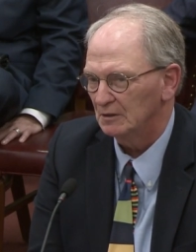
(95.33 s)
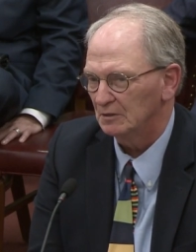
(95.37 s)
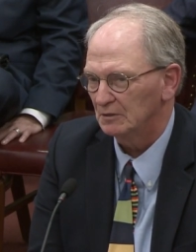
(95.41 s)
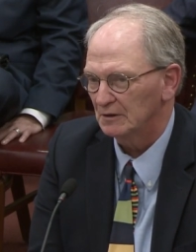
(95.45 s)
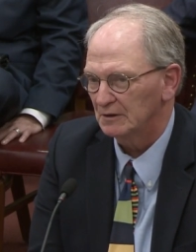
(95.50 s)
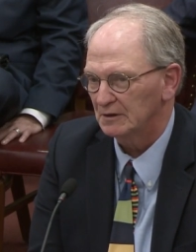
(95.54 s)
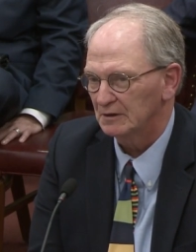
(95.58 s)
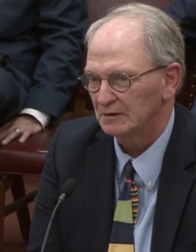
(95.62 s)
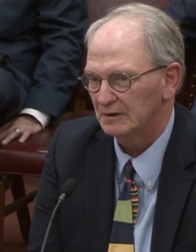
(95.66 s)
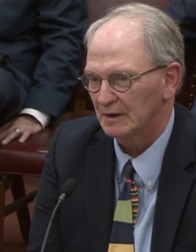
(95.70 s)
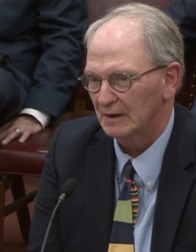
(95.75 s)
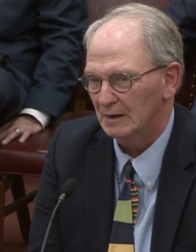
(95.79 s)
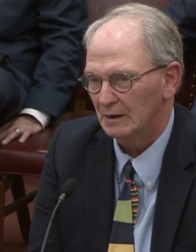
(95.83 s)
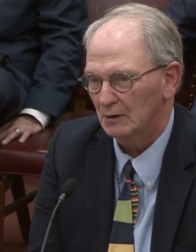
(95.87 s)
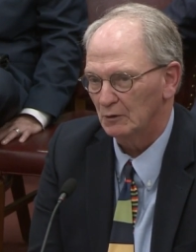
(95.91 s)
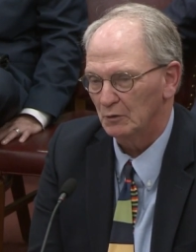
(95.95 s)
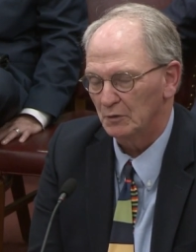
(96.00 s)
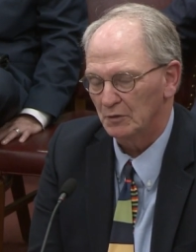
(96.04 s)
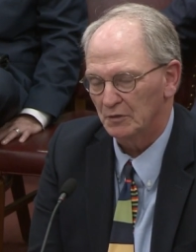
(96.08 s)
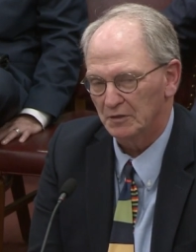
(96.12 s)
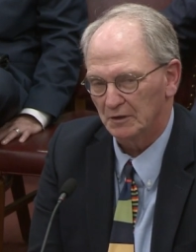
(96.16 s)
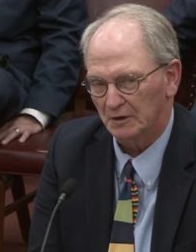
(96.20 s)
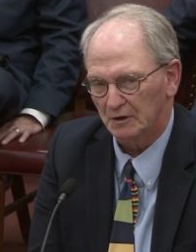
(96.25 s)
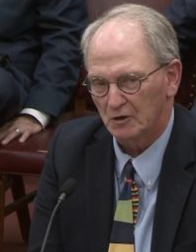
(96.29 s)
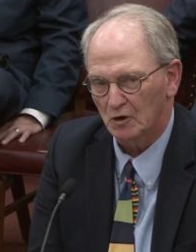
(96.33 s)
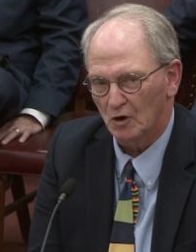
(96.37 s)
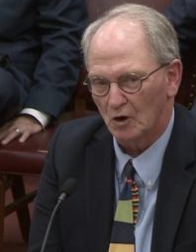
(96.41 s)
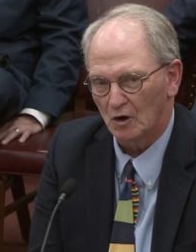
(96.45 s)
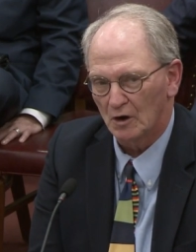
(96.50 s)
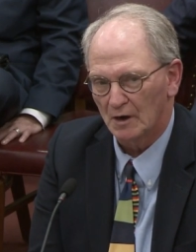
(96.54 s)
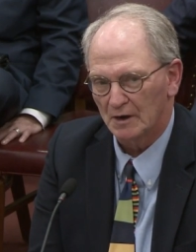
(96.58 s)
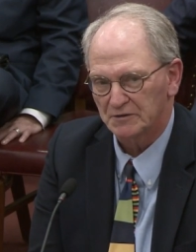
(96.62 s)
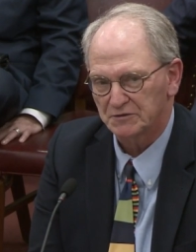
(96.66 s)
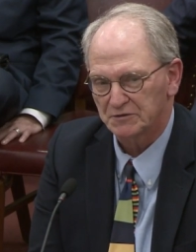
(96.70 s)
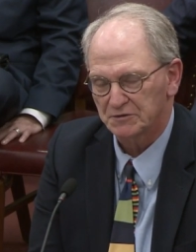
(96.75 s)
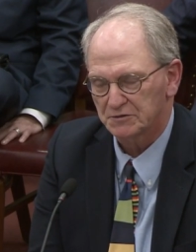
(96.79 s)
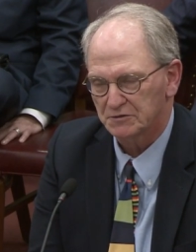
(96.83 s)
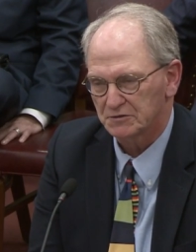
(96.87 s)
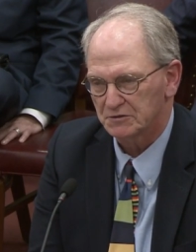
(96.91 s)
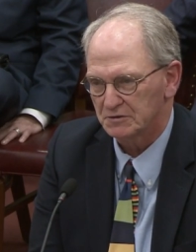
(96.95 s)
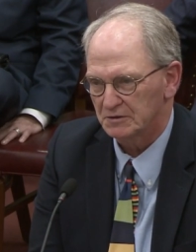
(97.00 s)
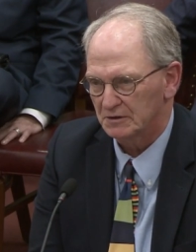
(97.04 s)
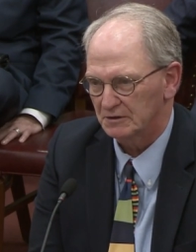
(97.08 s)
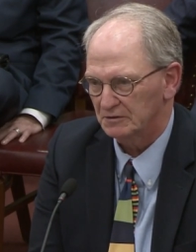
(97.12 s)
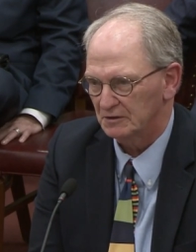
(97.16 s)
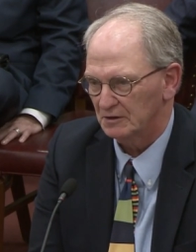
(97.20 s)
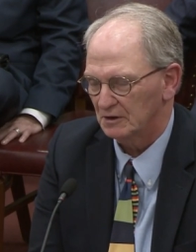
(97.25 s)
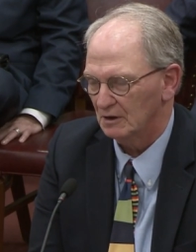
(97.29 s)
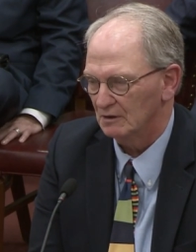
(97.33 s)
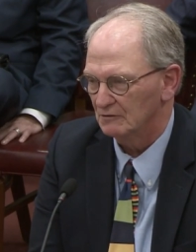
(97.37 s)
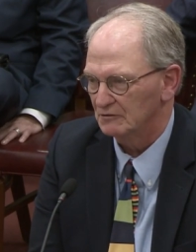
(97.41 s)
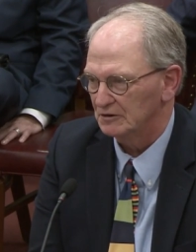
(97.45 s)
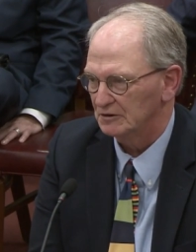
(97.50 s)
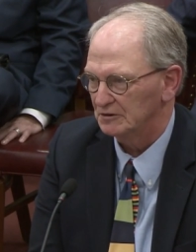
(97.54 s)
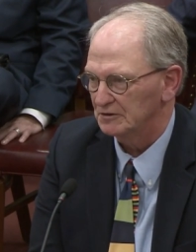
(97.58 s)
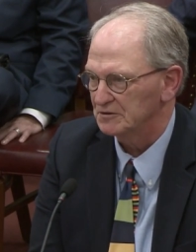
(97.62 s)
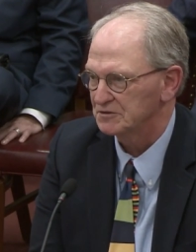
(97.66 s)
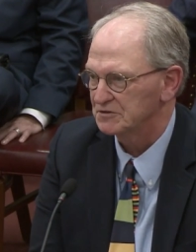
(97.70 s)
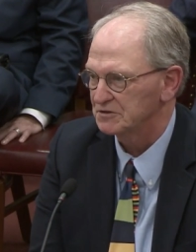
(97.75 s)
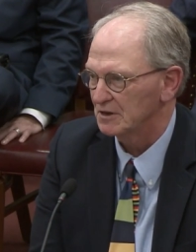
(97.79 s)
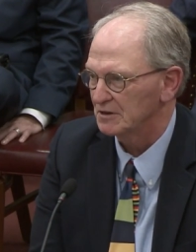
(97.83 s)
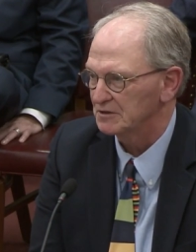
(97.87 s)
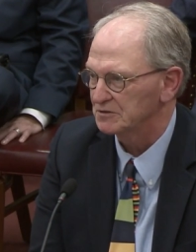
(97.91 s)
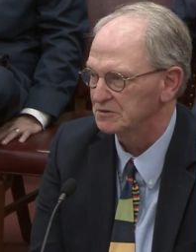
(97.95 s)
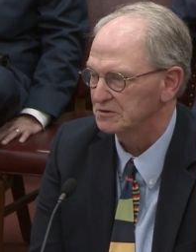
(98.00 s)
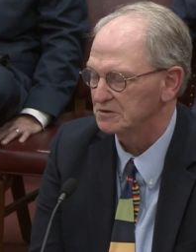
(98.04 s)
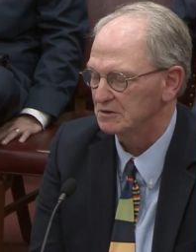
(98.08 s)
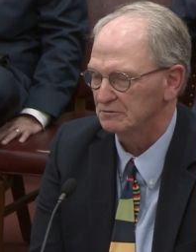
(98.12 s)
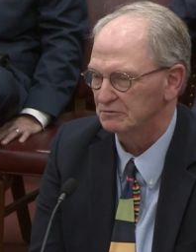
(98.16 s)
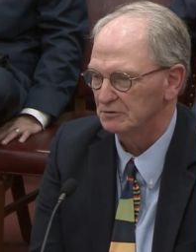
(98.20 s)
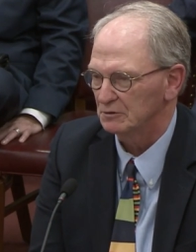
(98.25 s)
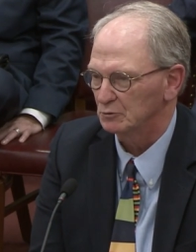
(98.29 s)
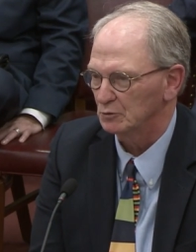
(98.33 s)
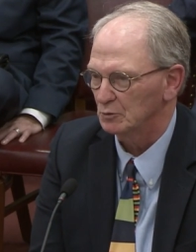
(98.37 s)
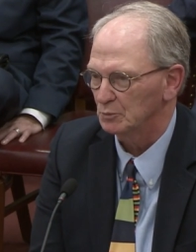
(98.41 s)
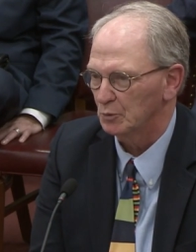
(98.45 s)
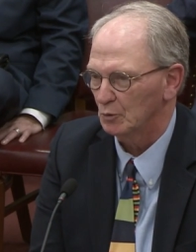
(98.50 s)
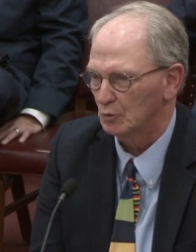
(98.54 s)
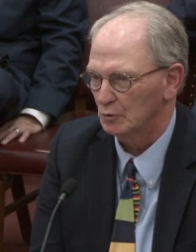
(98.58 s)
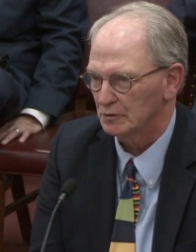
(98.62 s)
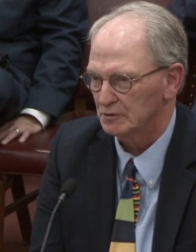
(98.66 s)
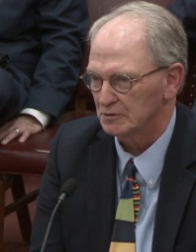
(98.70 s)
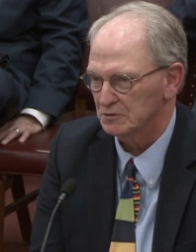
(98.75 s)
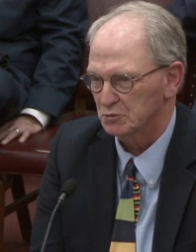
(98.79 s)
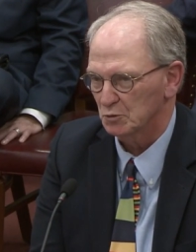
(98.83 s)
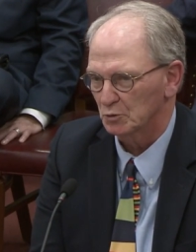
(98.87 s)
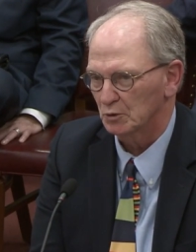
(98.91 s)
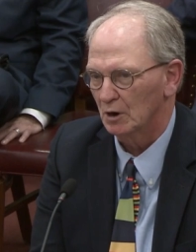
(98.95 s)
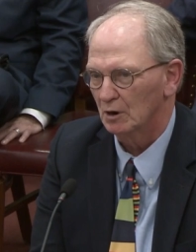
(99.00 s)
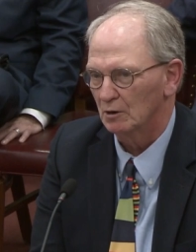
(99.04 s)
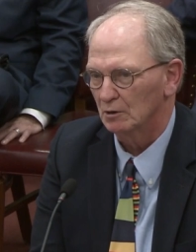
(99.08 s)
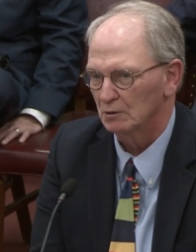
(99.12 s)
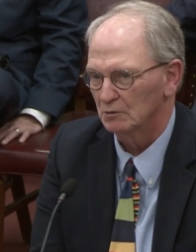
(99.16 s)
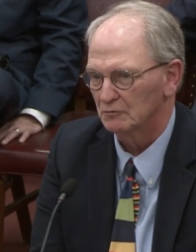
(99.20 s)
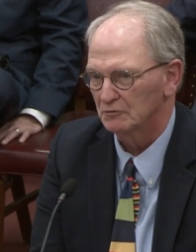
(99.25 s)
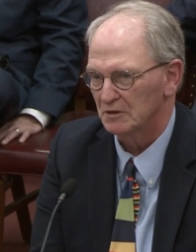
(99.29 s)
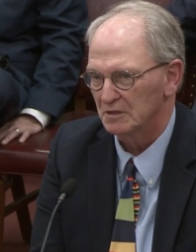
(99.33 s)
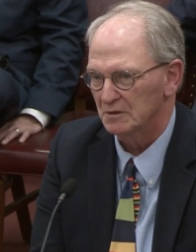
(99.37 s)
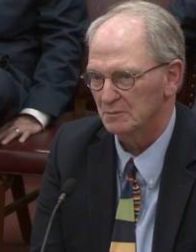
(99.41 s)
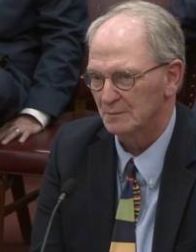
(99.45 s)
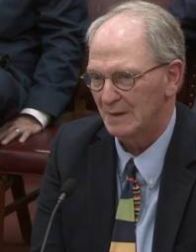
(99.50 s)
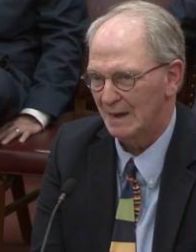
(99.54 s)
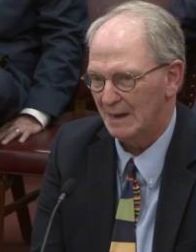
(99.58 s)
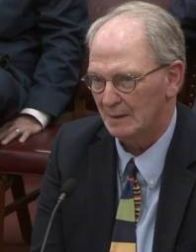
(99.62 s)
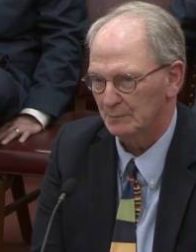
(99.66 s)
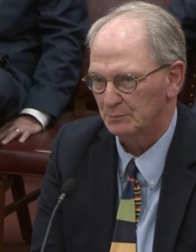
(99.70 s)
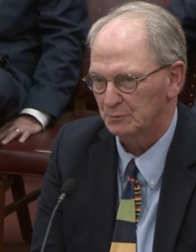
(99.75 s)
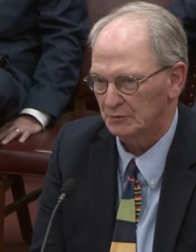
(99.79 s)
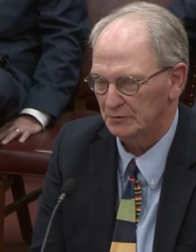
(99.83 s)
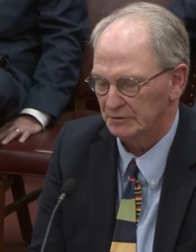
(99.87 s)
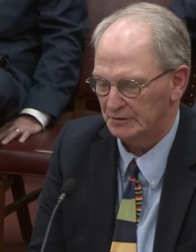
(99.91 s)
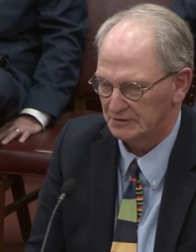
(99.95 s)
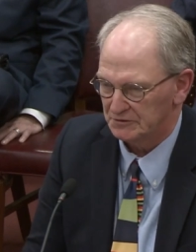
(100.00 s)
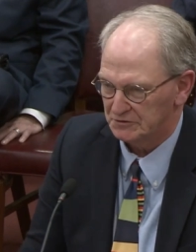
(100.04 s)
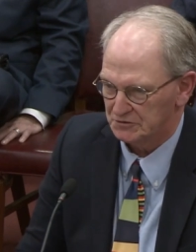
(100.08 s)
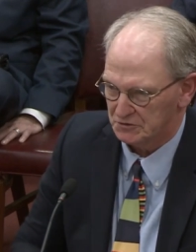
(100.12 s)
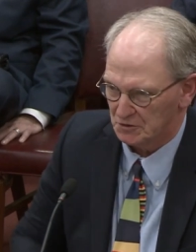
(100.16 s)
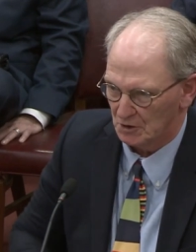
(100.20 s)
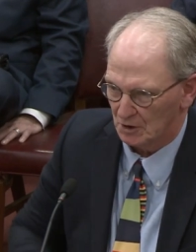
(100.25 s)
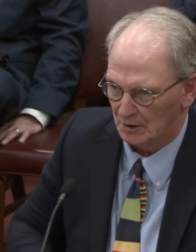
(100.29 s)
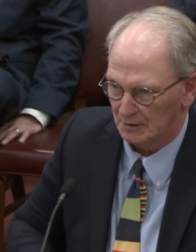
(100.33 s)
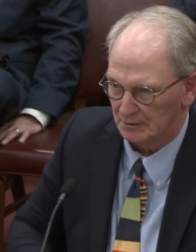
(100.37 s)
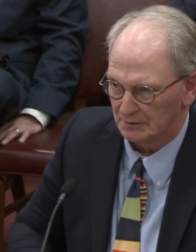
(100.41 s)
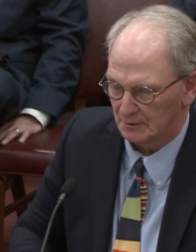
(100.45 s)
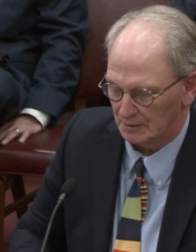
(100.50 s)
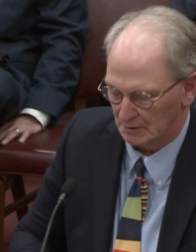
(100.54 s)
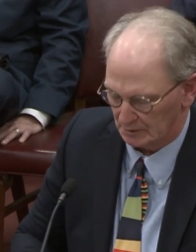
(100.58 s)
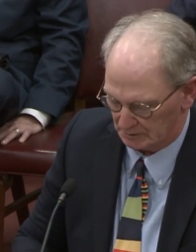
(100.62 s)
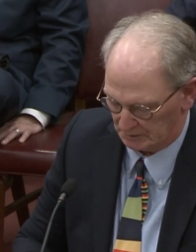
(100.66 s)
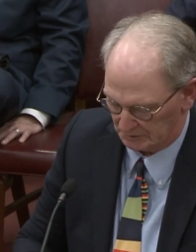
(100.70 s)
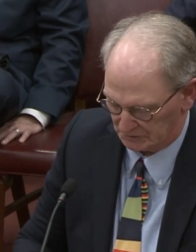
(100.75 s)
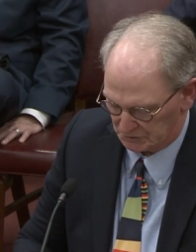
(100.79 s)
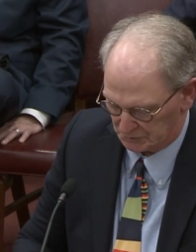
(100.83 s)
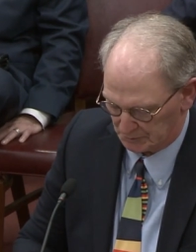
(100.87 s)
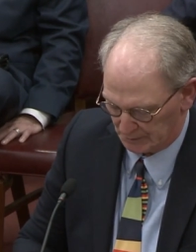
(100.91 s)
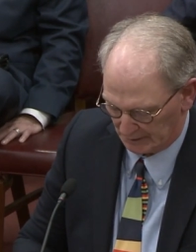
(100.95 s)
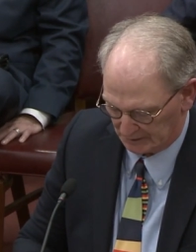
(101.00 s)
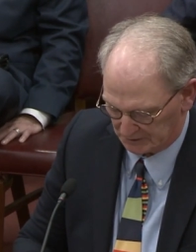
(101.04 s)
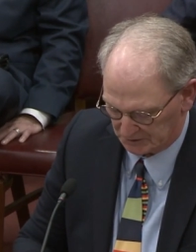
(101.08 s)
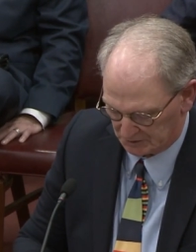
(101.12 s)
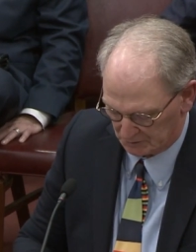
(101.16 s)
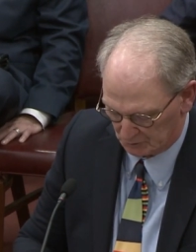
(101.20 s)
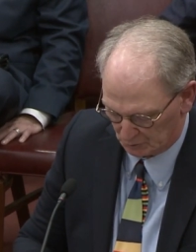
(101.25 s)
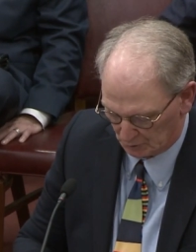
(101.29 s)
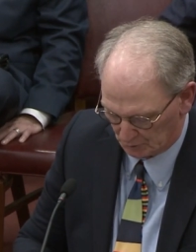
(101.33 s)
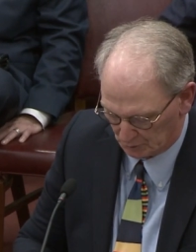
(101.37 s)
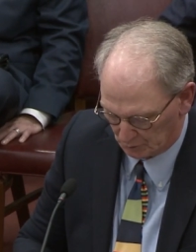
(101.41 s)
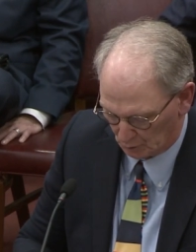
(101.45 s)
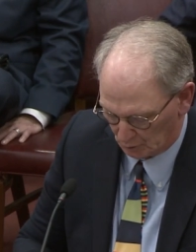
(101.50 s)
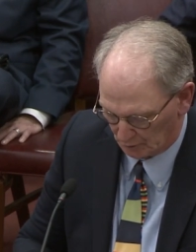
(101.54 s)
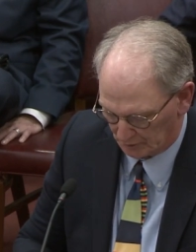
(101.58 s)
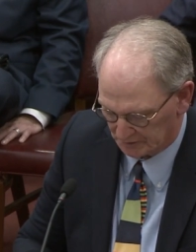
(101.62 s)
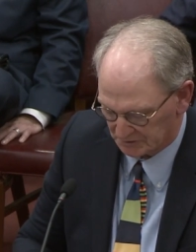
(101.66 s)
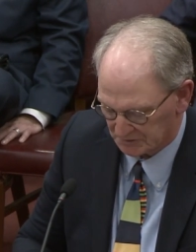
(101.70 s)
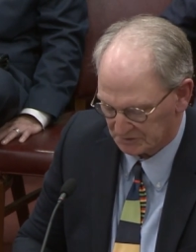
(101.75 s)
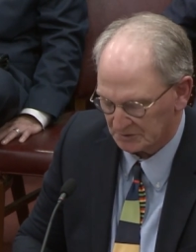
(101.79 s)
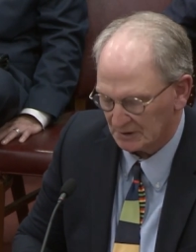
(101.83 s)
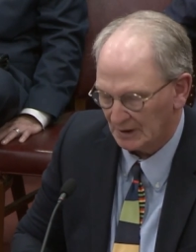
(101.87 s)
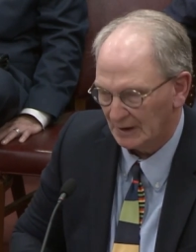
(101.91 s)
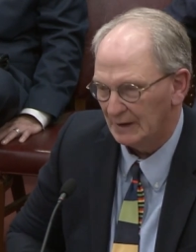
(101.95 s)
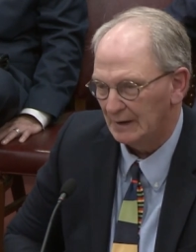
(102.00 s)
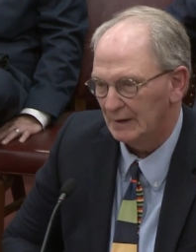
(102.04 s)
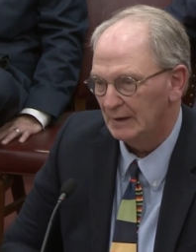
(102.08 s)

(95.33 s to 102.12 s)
Look at how the costs that the governor assessed different reporters were all over the map when they sought inspection reports